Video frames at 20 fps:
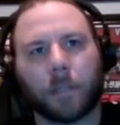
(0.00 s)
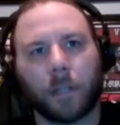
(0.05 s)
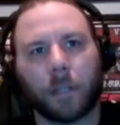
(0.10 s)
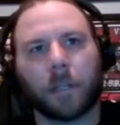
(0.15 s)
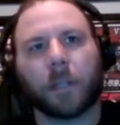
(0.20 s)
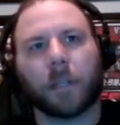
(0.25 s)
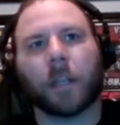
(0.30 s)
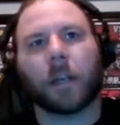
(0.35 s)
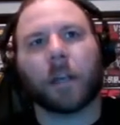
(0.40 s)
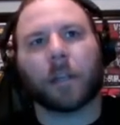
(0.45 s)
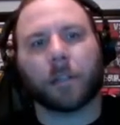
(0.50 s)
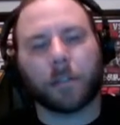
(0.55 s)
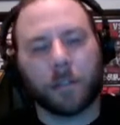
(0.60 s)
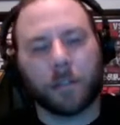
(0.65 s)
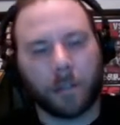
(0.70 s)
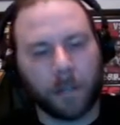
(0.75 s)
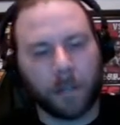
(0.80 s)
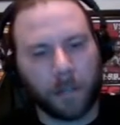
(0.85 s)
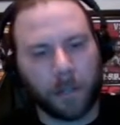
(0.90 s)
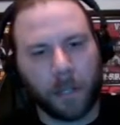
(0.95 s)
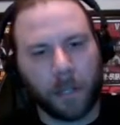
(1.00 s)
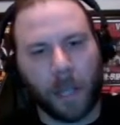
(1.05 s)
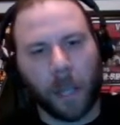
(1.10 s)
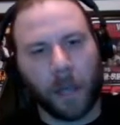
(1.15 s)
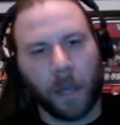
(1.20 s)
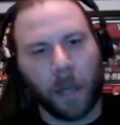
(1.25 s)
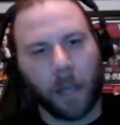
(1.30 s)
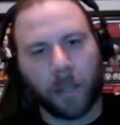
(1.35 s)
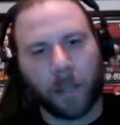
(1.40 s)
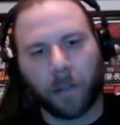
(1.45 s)
Yes,
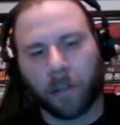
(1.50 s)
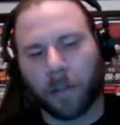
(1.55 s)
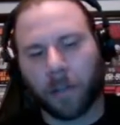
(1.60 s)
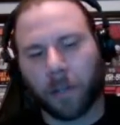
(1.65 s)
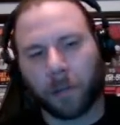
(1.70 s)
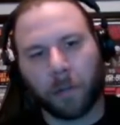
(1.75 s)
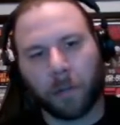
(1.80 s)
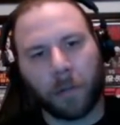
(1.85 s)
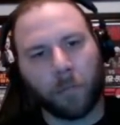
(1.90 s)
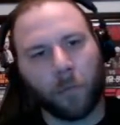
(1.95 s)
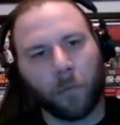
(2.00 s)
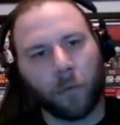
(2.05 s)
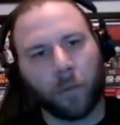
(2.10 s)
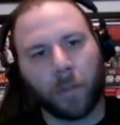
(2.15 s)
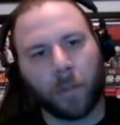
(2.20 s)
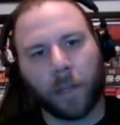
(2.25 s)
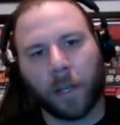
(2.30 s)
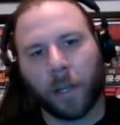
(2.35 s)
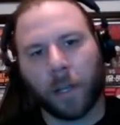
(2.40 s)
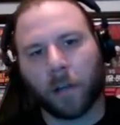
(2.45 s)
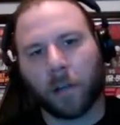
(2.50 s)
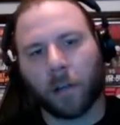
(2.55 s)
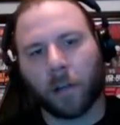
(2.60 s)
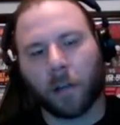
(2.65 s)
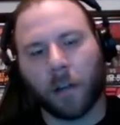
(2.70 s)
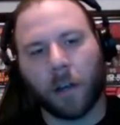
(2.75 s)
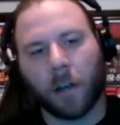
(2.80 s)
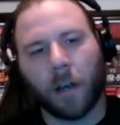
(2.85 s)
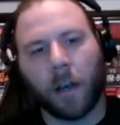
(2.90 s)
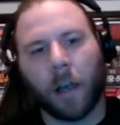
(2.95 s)
yeah, I couldn't agree more
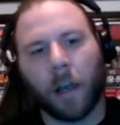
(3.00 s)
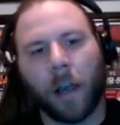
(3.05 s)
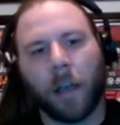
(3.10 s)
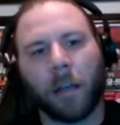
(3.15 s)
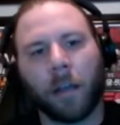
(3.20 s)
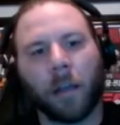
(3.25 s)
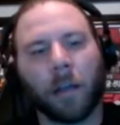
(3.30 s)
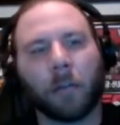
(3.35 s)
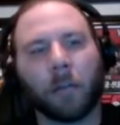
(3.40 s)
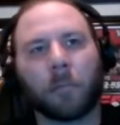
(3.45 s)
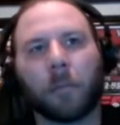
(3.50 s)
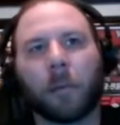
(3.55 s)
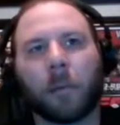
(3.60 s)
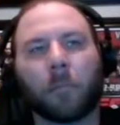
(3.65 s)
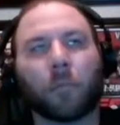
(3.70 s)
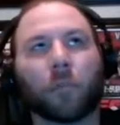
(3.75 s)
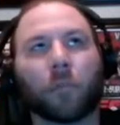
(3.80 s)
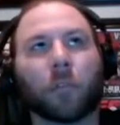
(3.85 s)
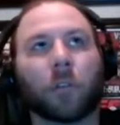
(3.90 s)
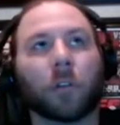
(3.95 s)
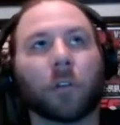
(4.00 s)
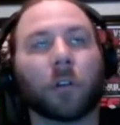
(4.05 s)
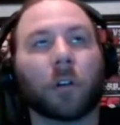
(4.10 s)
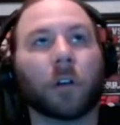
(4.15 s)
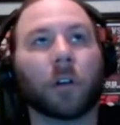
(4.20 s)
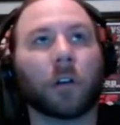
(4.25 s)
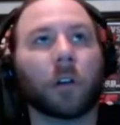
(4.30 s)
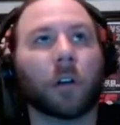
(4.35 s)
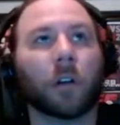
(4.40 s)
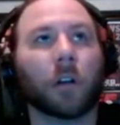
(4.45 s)
there. I remember
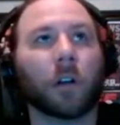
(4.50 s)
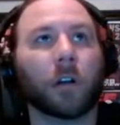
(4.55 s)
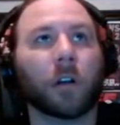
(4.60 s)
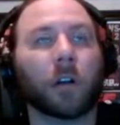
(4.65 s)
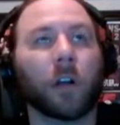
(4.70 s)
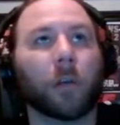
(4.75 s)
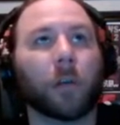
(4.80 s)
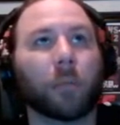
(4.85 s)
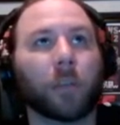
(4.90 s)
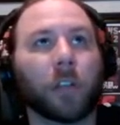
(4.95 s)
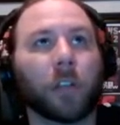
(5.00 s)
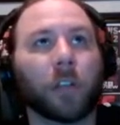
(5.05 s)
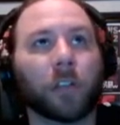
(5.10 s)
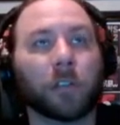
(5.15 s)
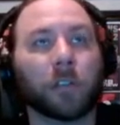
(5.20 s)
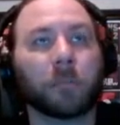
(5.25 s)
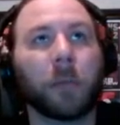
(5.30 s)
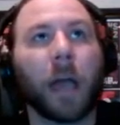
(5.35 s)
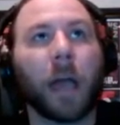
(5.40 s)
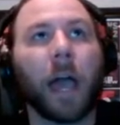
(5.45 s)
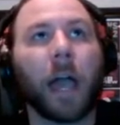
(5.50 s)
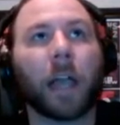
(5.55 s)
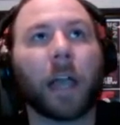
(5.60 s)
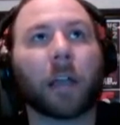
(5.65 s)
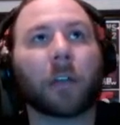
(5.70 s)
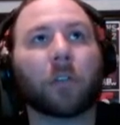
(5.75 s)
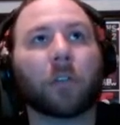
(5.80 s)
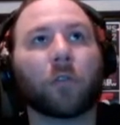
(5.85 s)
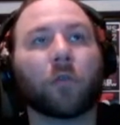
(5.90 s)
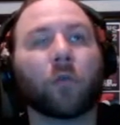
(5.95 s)
a couple years
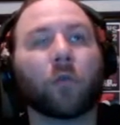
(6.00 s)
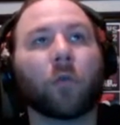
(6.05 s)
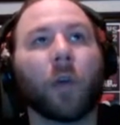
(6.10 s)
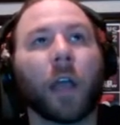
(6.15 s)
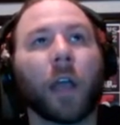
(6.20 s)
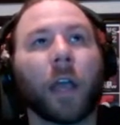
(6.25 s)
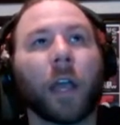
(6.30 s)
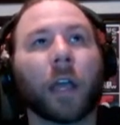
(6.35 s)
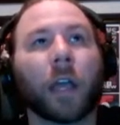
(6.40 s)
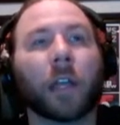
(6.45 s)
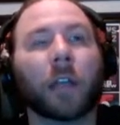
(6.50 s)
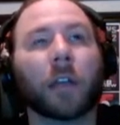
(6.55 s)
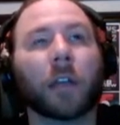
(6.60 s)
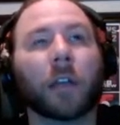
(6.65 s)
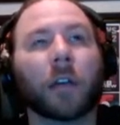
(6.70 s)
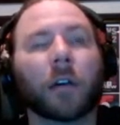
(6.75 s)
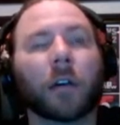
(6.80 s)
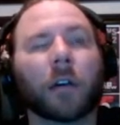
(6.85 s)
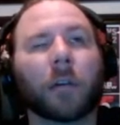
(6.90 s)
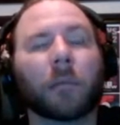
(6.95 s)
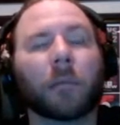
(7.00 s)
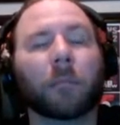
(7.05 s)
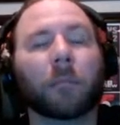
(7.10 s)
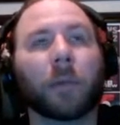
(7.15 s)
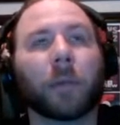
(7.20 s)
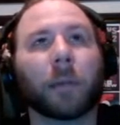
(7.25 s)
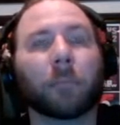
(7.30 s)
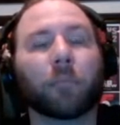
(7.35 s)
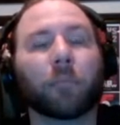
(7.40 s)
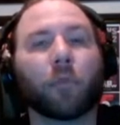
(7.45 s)
back when
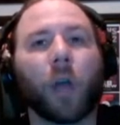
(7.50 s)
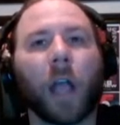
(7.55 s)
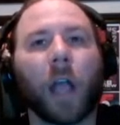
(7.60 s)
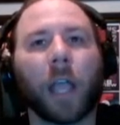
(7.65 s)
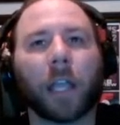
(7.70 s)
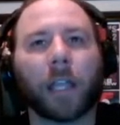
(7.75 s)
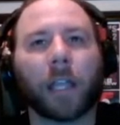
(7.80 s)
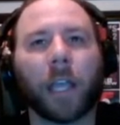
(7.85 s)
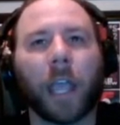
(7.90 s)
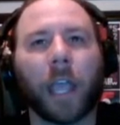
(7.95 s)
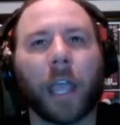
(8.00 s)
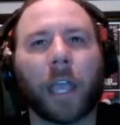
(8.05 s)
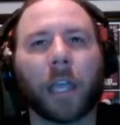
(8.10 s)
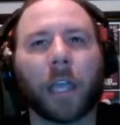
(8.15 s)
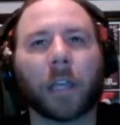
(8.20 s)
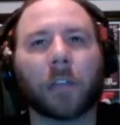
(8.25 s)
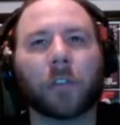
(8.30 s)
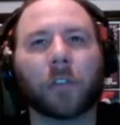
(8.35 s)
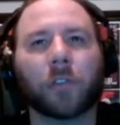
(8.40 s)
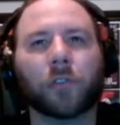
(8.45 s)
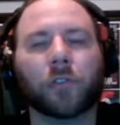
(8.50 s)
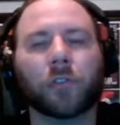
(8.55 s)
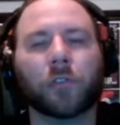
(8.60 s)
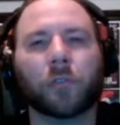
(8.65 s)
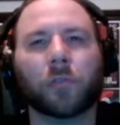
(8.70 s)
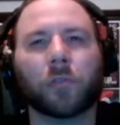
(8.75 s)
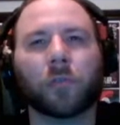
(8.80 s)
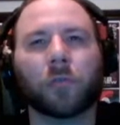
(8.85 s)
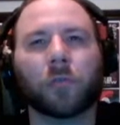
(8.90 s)
like Brian Cage,